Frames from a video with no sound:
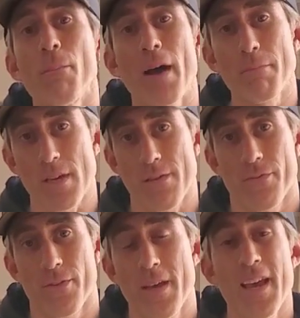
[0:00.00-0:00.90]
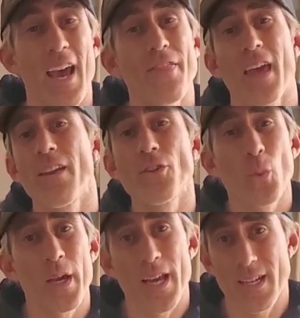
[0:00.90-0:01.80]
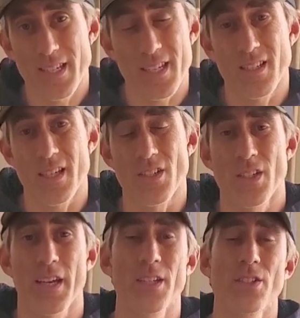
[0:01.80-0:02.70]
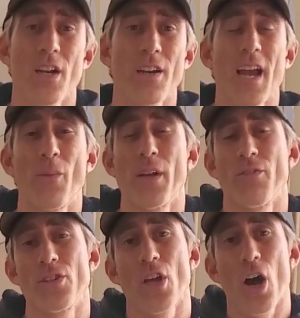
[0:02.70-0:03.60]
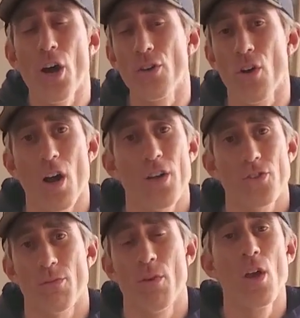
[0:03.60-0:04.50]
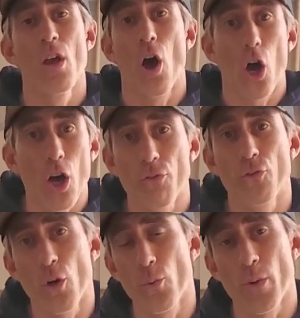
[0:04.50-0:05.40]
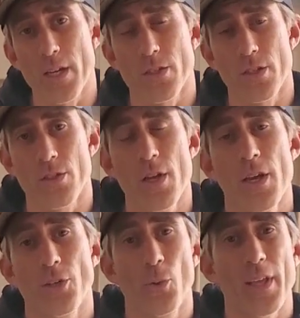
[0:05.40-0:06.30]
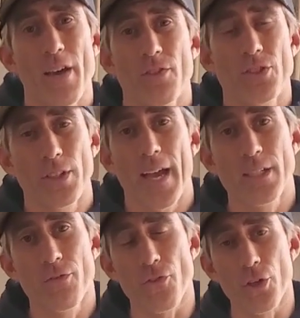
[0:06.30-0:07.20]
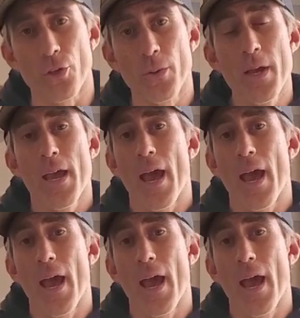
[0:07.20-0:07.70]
my beef. At the end of the 2019 season, Xterra got rid of a ton of awesome off-road races to really have a select few,